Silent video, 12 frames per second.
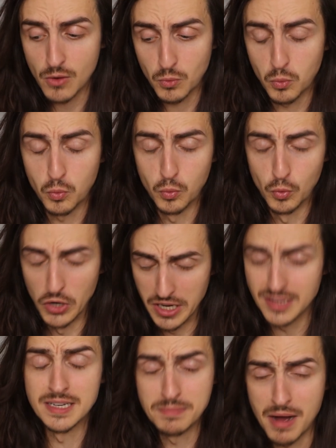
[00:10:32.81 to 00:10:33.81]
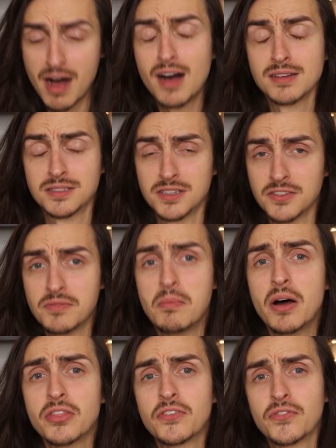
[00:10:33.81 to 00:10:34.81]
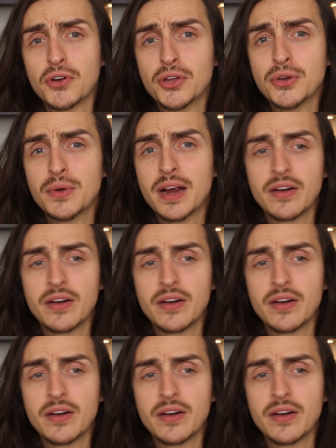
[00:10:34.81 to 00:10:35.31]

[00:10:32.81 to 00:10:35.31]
a really positive month for you,